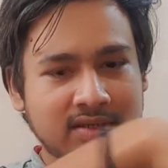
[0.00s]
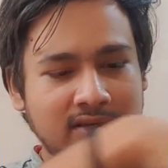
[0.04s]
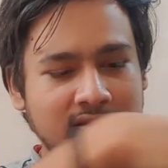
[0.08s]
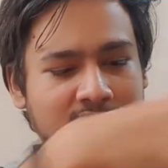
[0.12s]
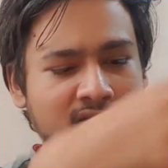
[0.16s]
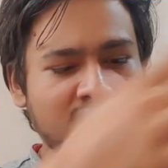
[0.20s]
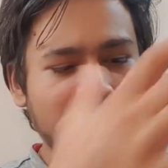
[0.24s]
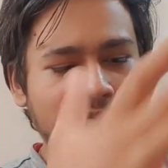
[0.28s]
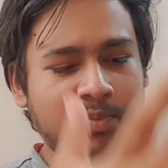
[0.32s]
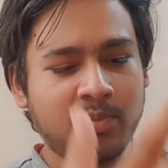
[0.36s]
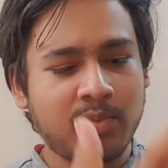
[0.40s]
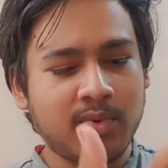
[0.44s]

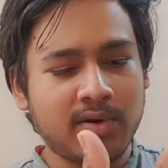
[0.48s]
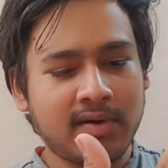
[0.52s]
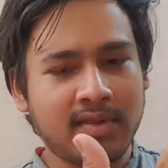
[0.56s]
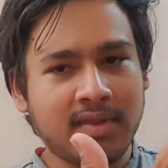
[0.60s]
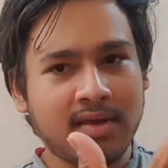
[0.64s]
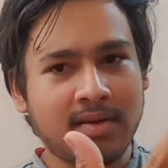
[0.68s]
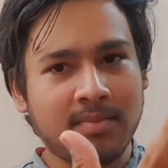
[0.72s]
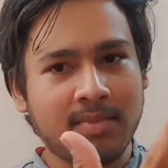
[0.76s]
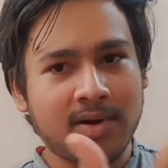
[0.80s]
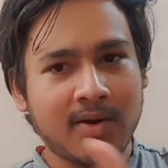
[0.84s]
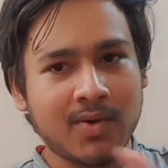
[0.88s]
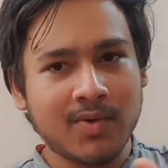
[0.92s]
You put the
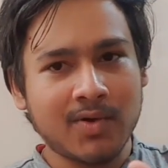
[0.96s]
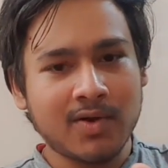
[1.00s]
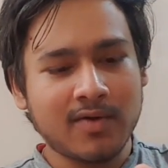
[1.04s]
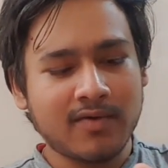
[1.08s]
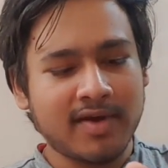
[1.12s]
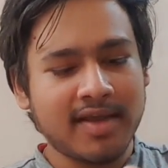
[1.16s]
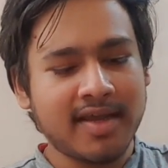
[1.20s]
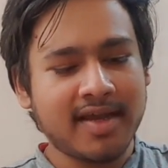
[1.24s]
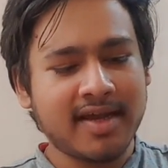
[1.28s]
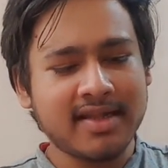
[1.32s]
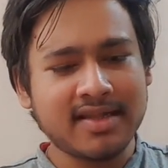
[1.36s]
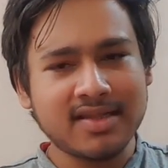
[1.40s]
mount over
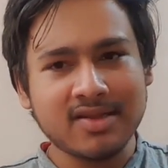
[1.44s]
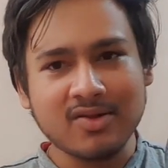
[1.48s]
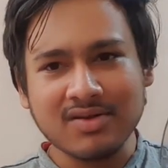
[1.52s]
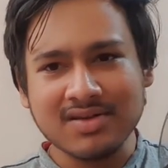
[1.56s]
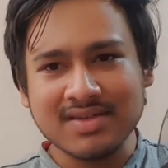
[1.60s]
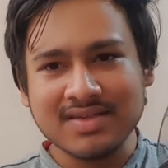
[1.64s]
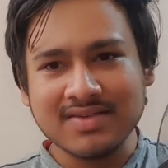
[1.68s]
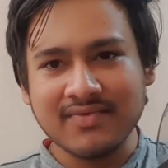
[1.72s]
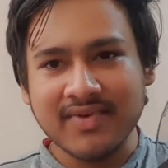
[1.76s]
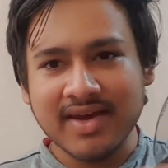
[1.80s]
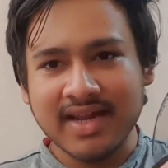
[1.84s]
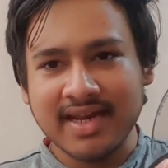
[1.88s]
here, it looks
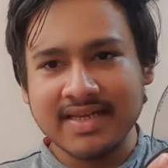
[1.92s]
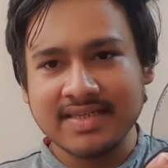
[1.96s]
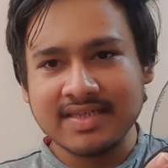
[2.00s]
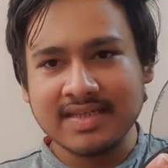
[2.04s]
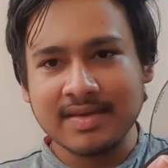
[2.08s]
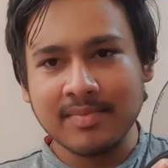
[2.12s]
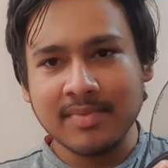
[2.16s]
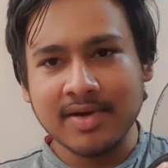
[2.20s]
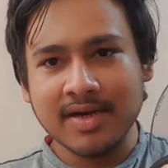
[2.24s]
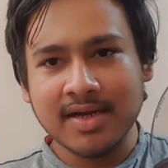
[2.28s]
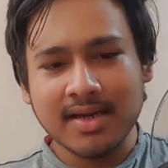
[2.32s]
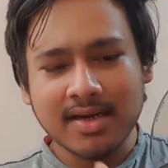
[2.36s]
very
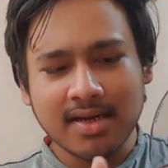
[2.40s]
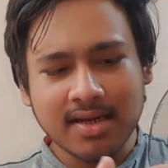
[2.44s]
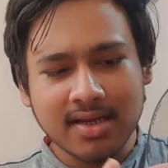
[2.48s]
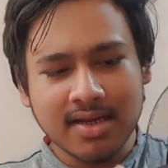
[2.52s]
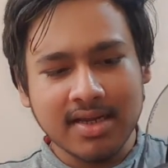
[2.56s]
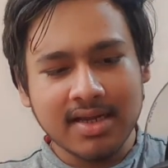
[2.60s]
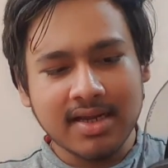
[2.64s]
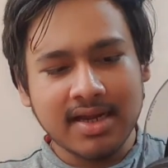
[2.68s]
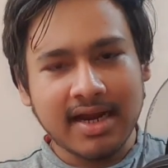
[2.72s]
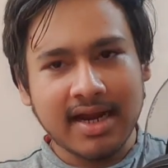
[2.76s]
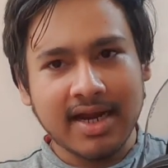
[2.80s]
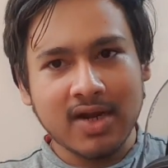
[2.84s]
similar,
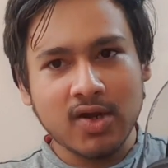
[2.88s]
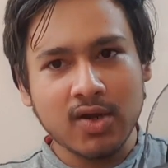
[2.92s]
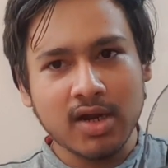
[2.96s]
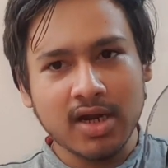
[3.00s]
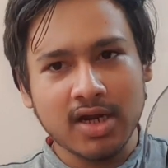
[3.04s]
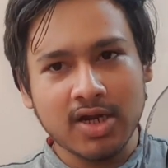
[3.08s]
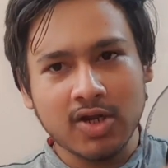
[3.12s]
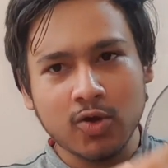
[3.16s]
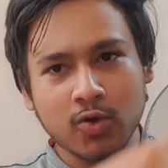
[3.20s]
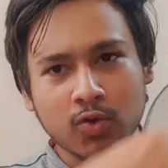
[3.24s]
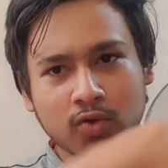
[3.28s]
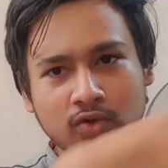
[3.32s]
and you
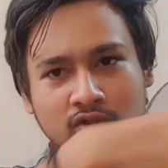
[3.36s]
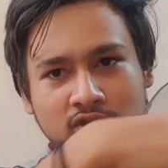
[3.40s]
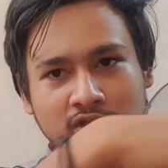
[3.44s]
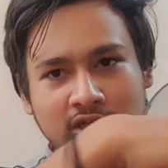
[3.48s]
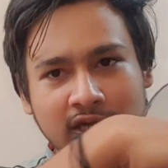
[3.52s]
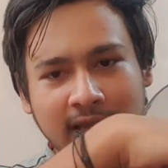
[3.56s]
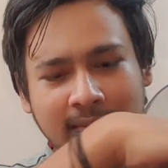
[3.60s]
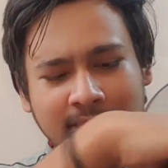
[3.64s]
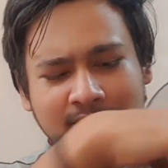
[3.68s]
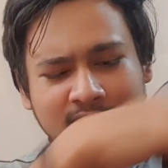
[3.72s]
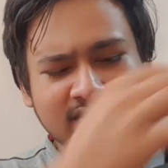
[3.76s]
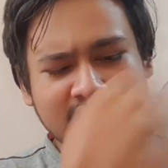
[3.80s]
get two
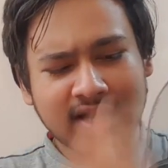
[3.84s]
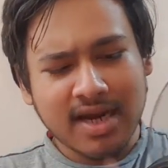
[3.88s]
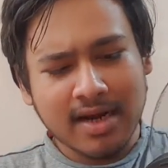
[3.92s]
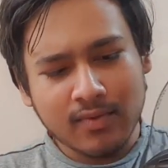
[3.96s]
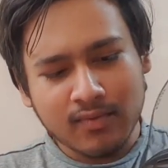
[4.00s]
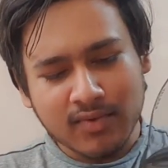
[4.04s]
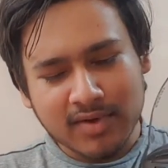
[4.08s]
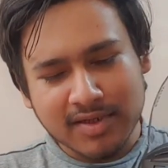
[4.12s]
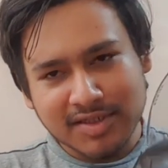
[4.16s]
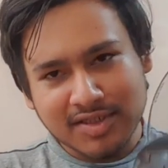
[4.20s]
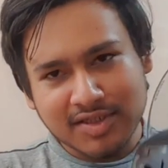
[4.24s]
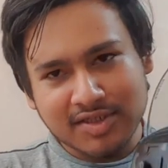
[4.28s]
straps and
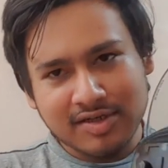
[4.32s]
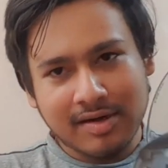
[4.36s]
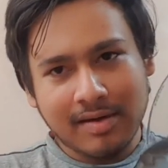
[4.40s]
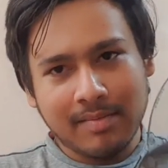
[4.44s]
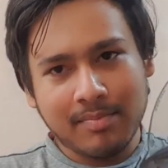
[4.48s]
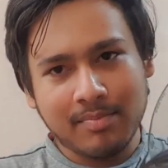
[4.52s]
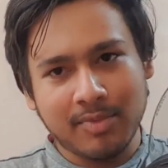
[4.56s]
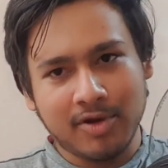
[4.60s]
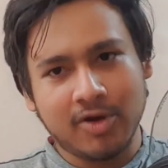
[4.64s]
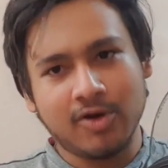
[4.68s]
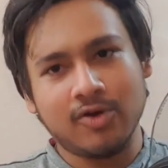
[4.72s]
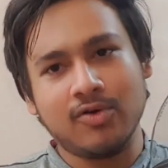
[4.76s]
one strap
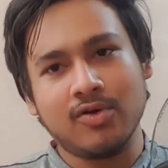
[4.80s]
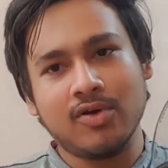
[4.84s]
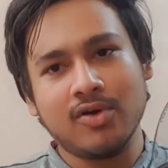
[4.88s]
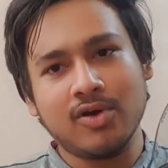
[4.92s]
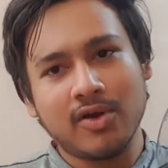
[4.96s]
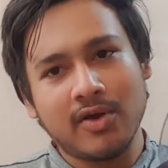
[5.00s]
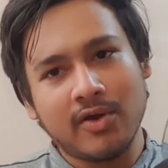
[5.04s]
below.